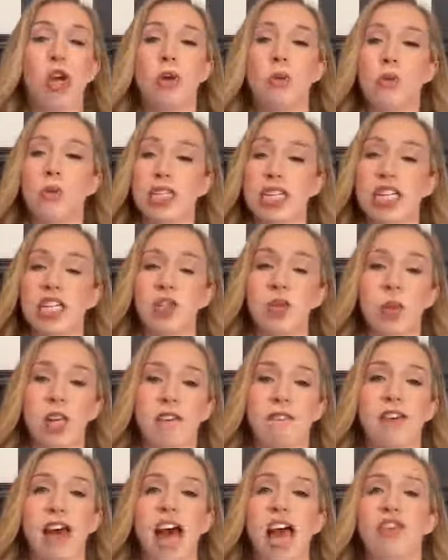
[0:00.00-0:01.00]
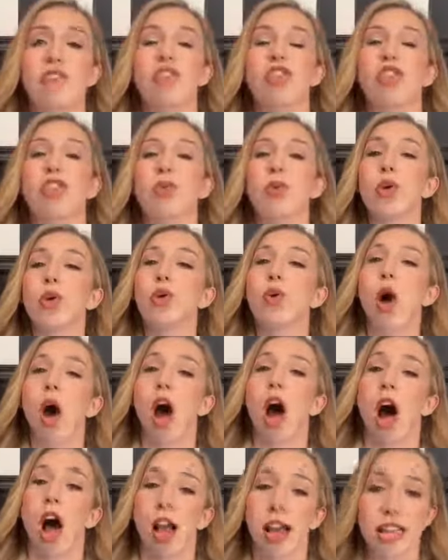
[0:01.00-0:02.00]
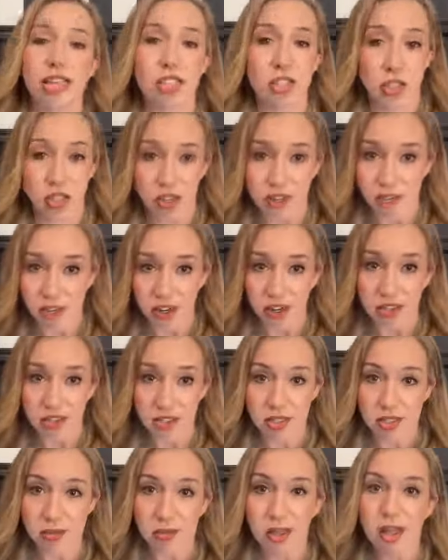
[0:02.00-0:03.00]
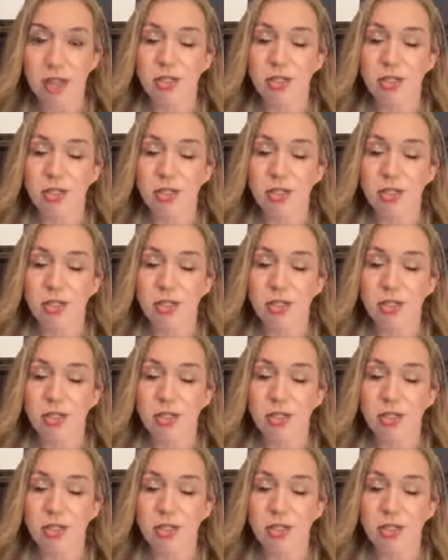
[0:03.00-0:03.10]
ROUTINE25 through August 31st.